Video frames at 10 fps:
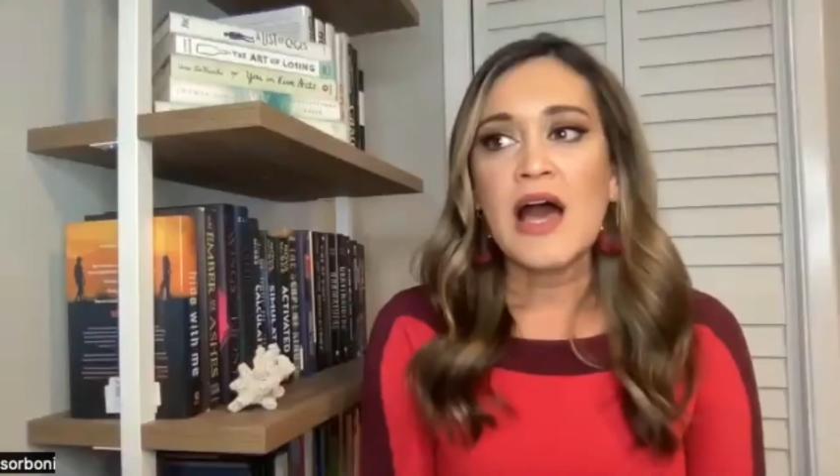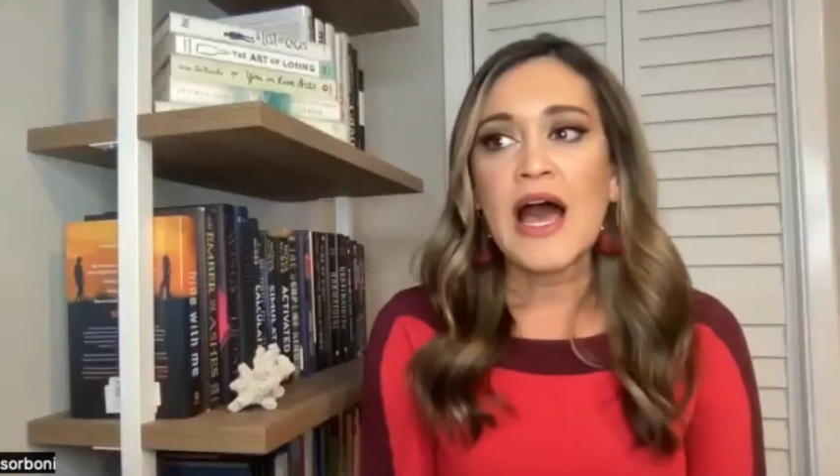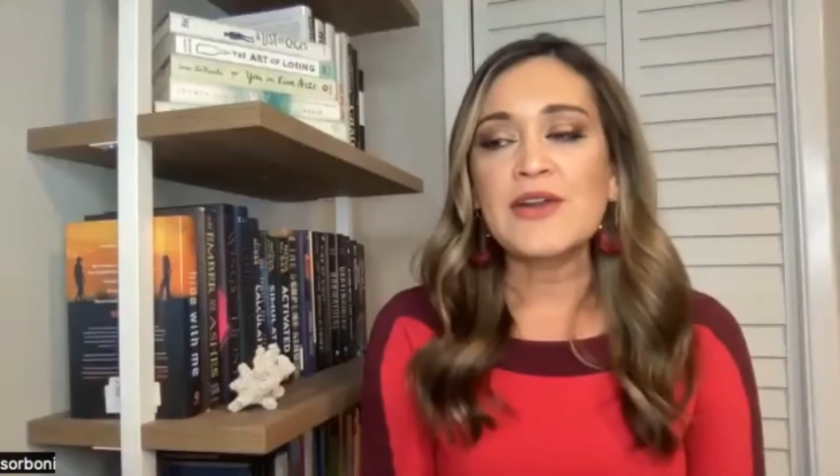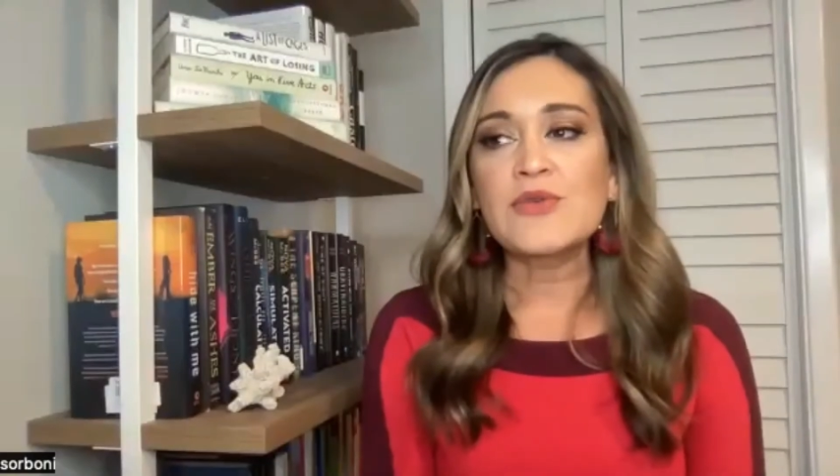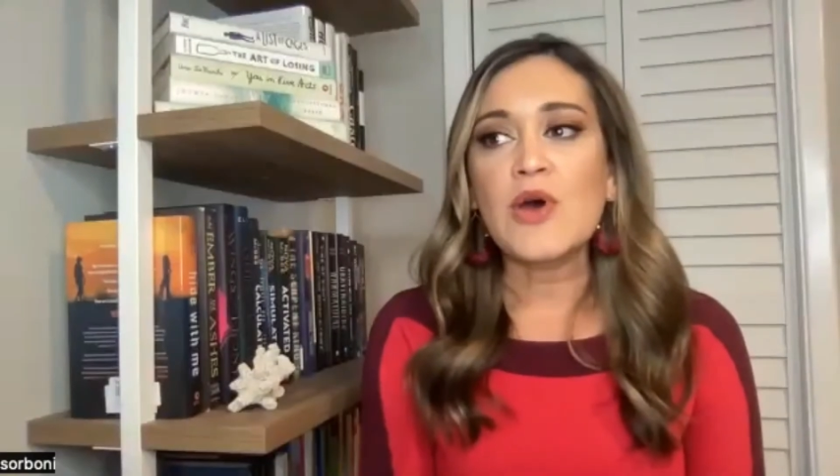
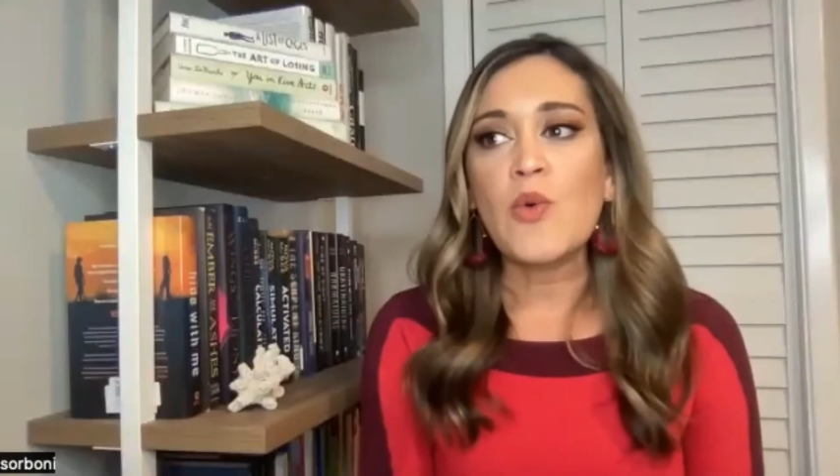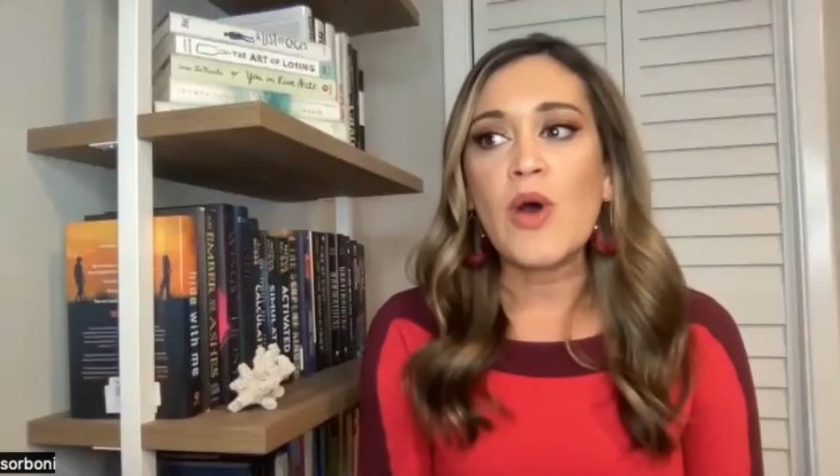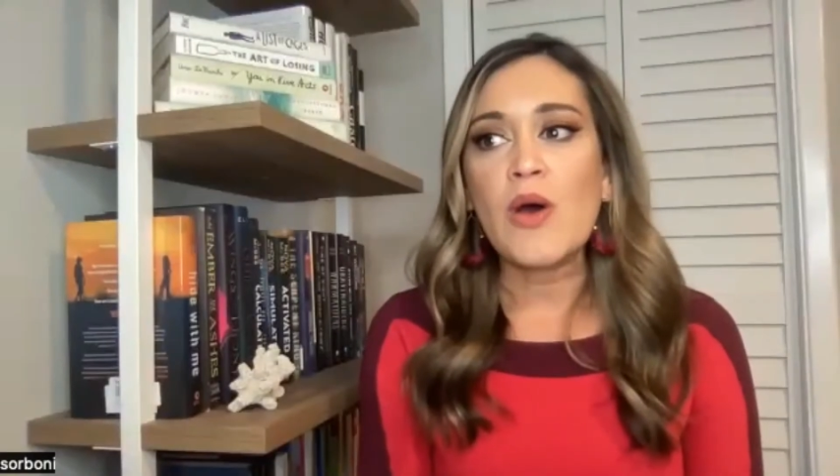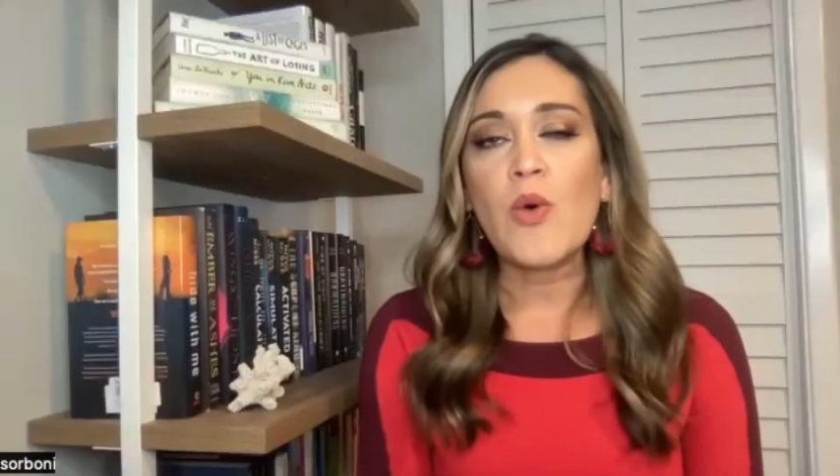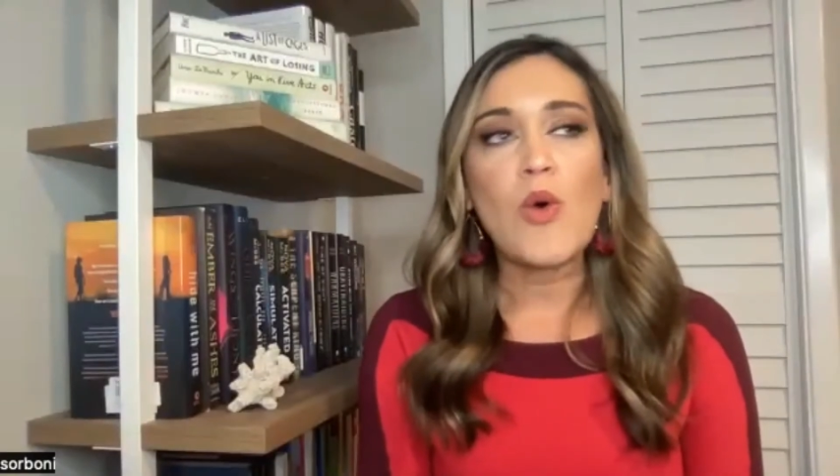I don't
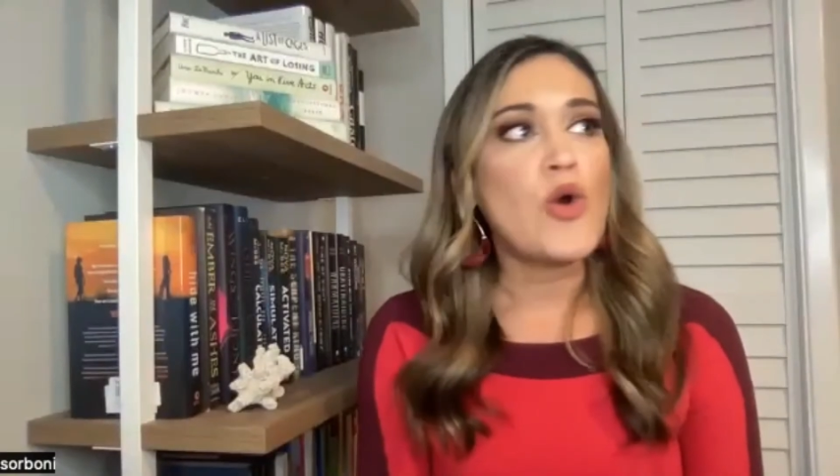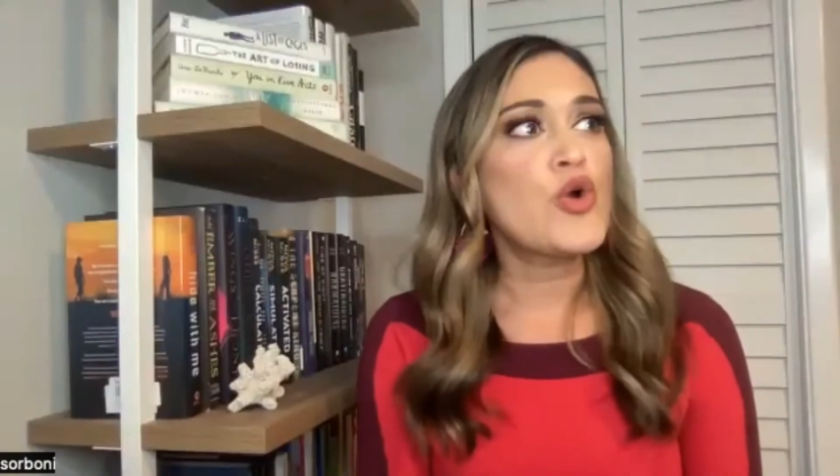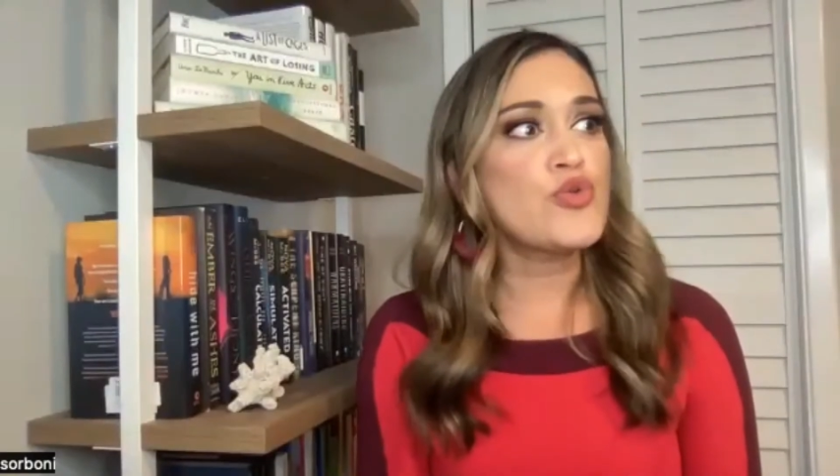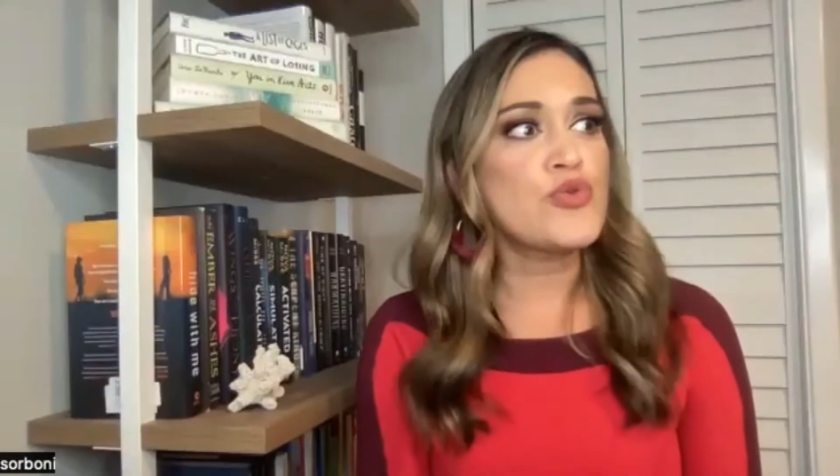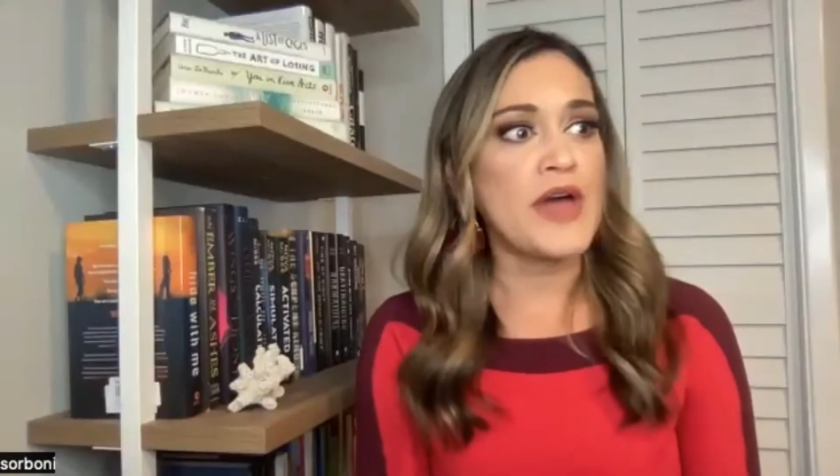know
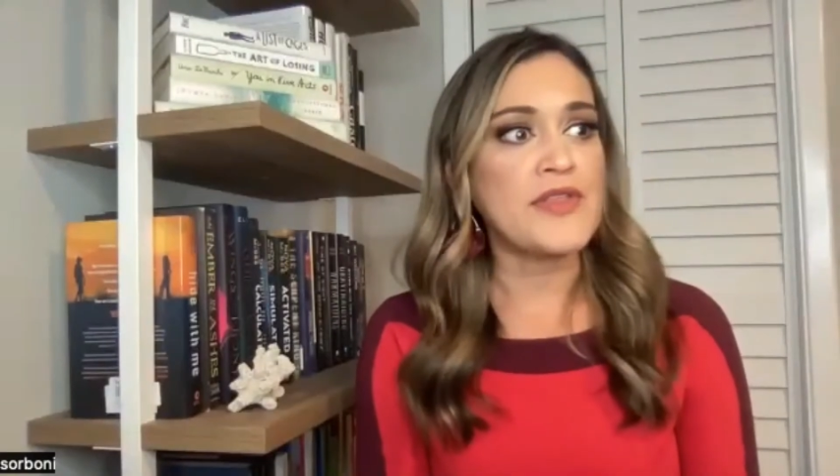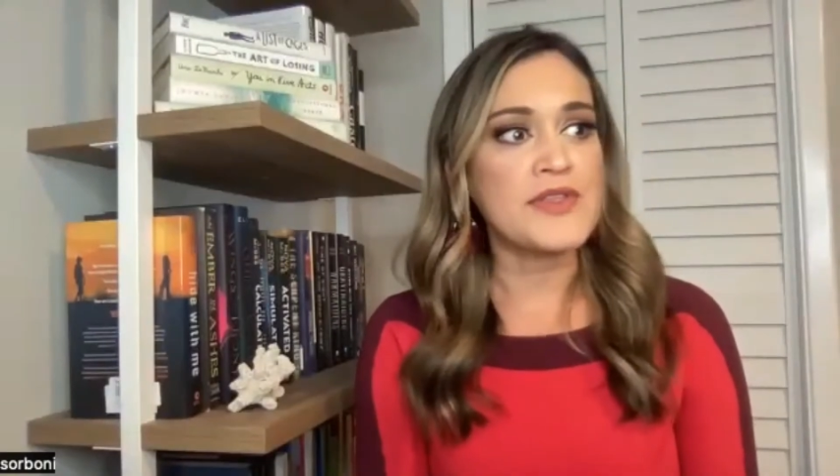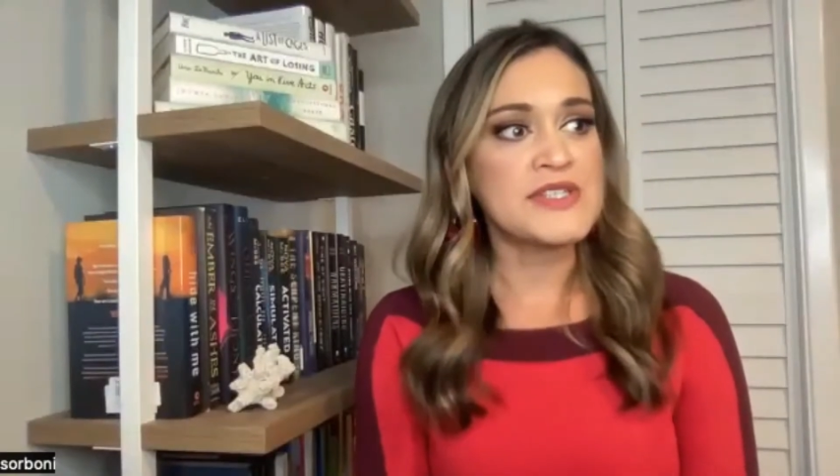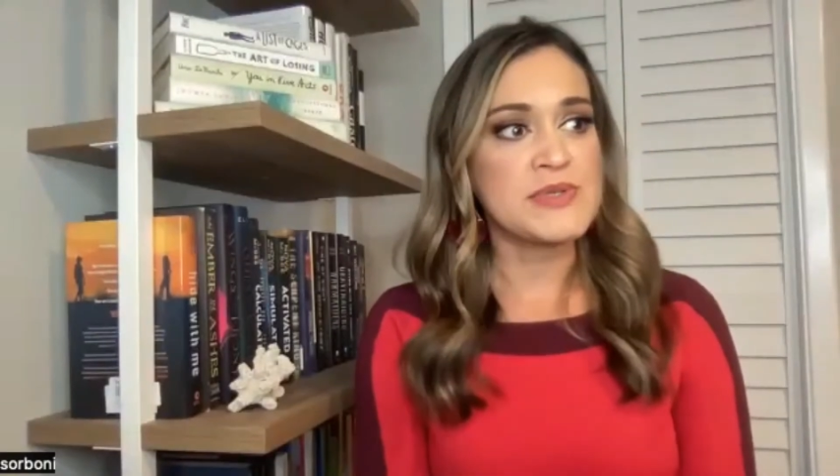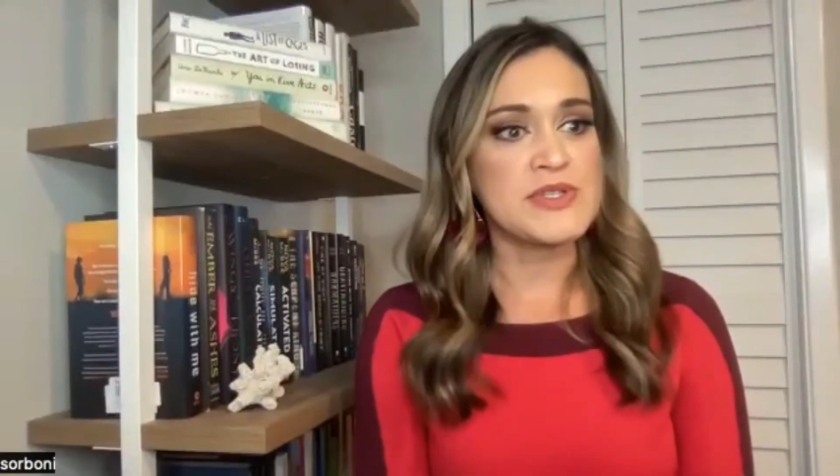who thought
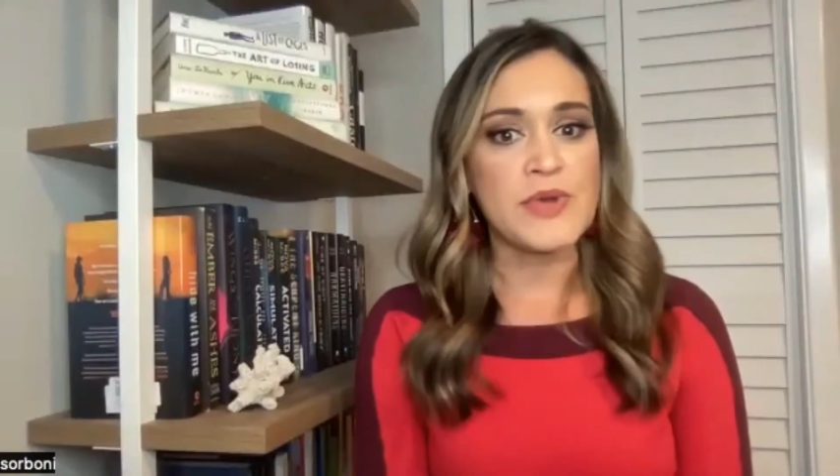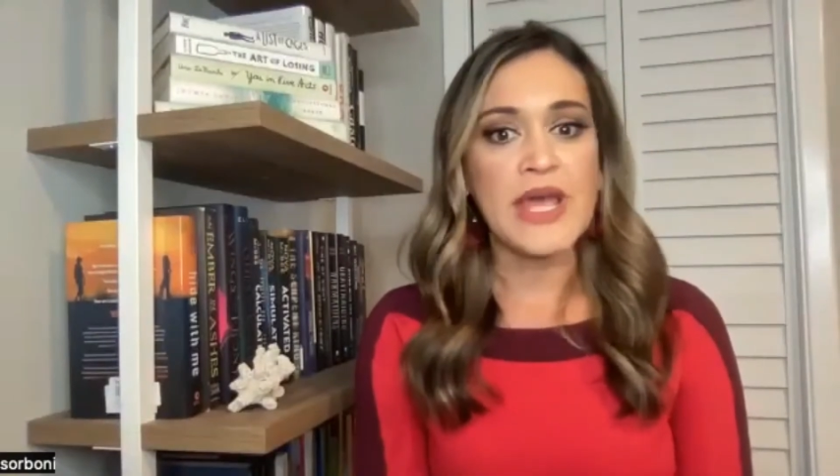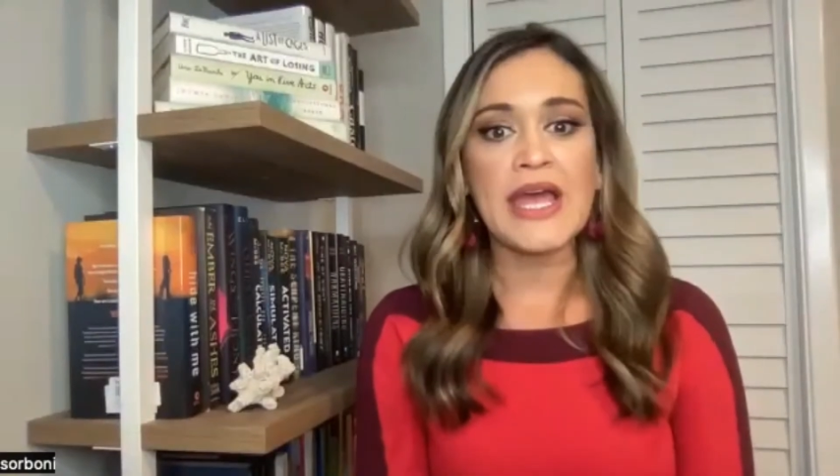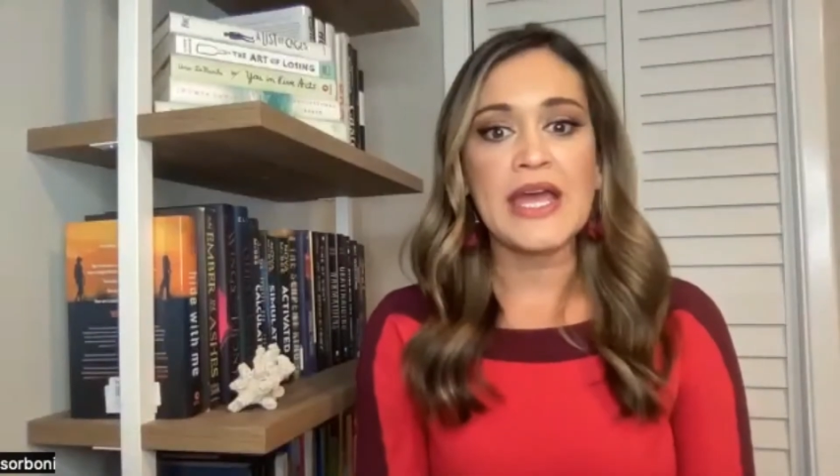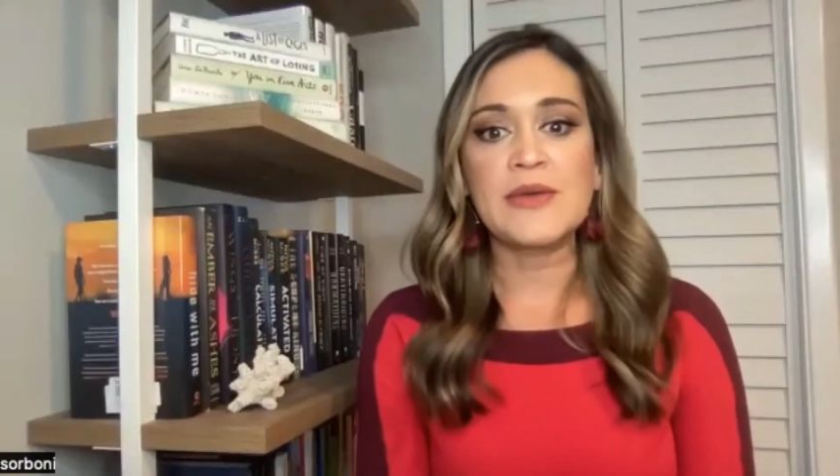that this was
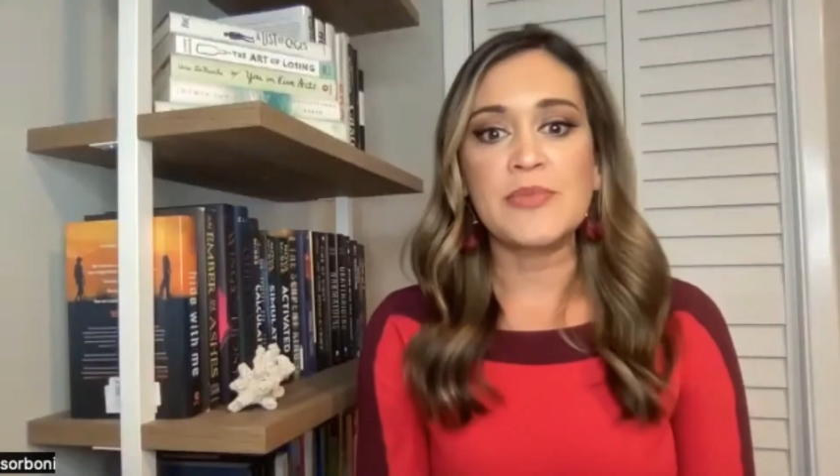okay,